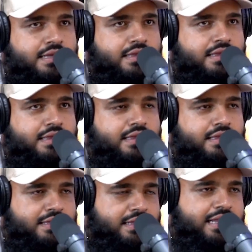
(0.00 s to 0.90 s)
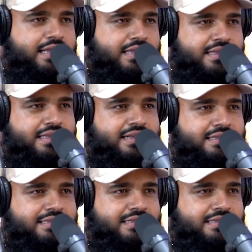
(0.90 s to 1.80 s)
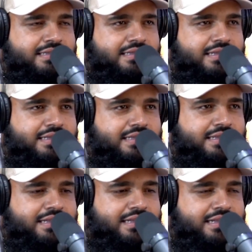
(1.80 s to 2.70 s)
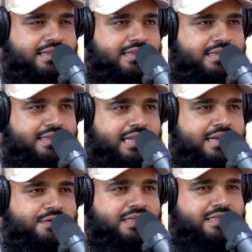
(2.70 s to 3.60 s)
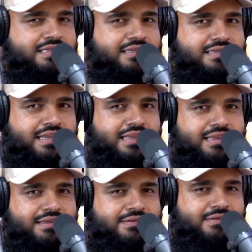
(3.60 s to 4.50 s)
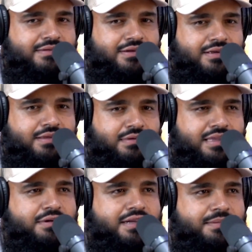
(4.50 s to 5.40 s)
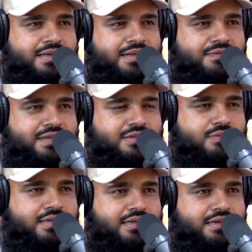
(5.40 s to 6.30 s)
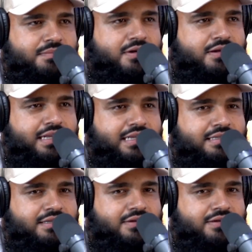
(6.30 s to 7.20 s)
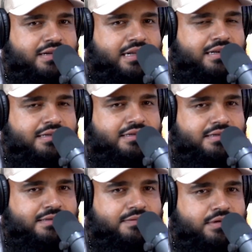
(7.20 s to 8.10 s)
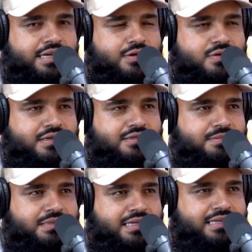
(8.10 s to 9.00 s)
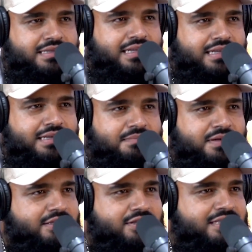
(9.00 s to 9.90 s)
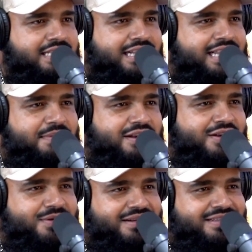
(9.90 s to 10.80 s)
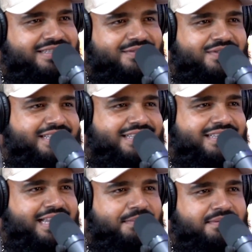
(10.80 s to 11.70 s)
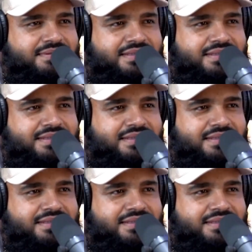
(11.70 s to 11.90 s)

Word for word: like that superstar power. I want to say. I know Vince, and when they were coming up, Vince wanted Brock Lesnar and Randy Orton to be the head. But John Cena came out of nowhere and just fucking captivated